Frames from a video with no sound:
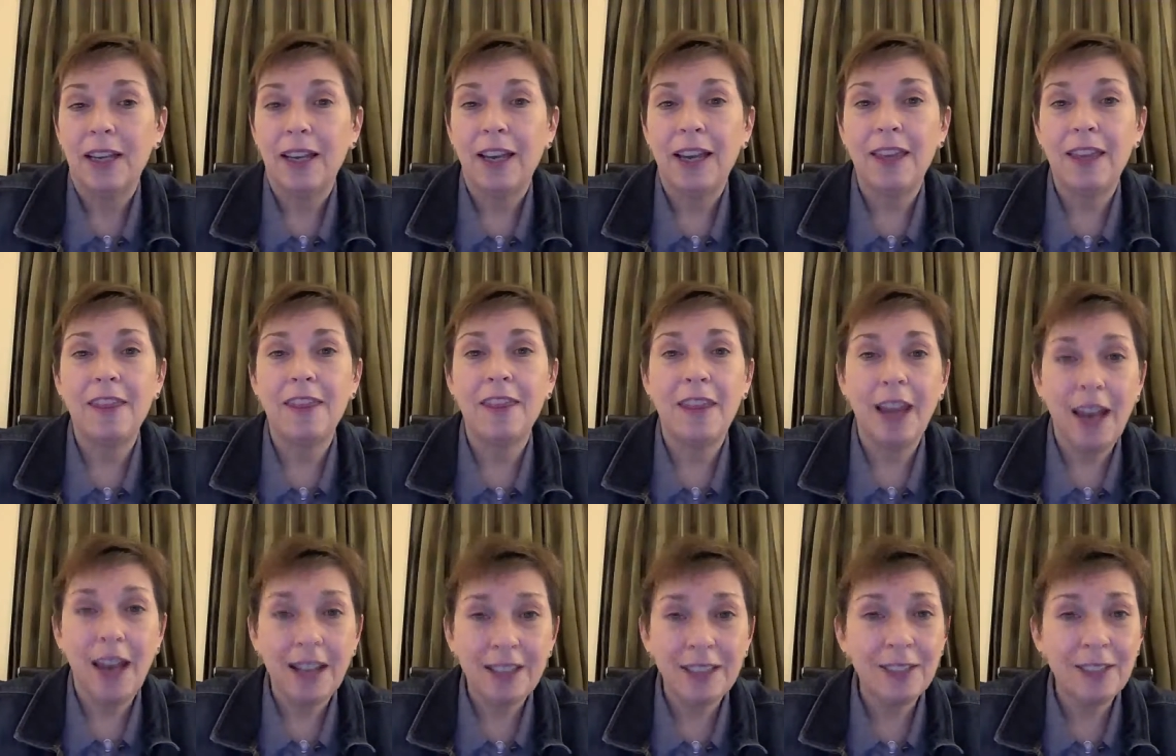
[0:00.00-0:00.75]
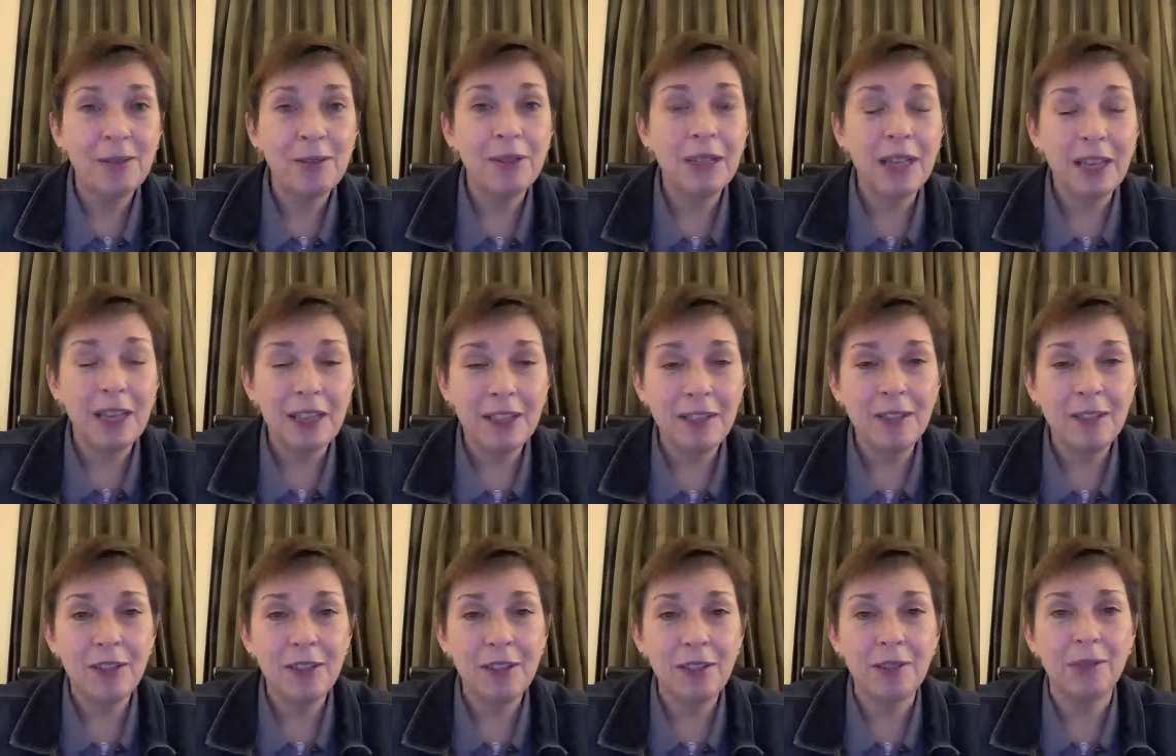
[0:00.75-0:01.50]
And that's
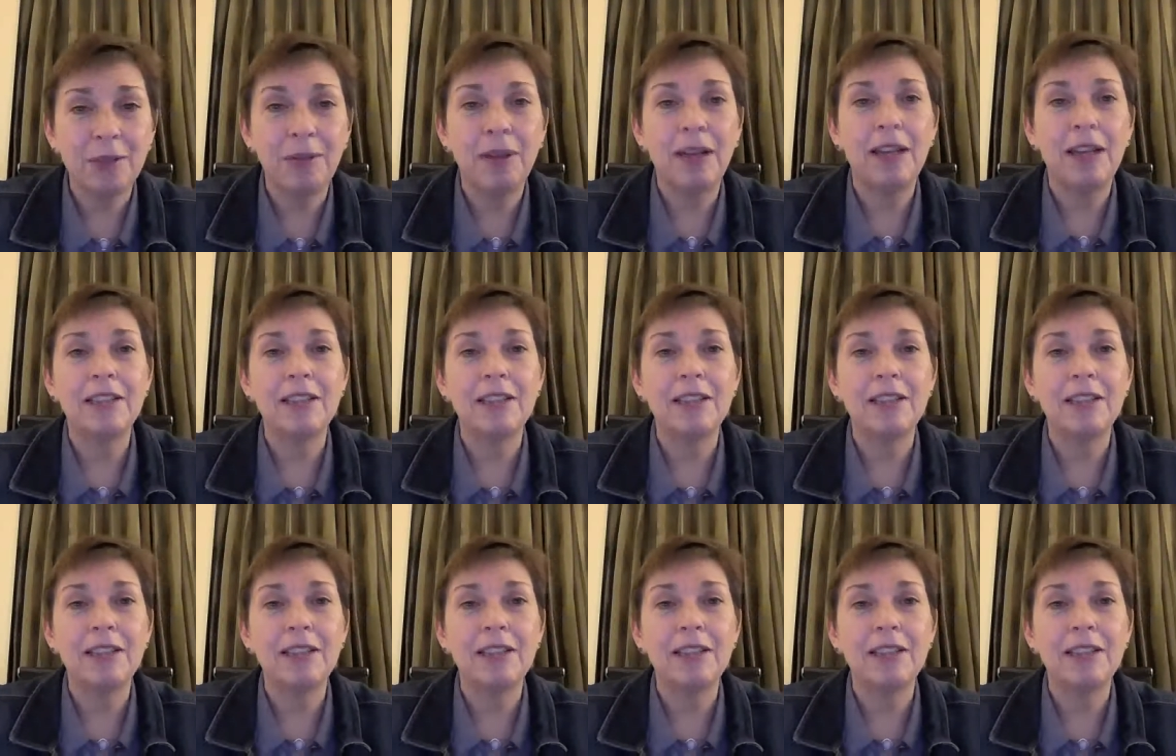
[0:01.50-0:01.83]
okay too,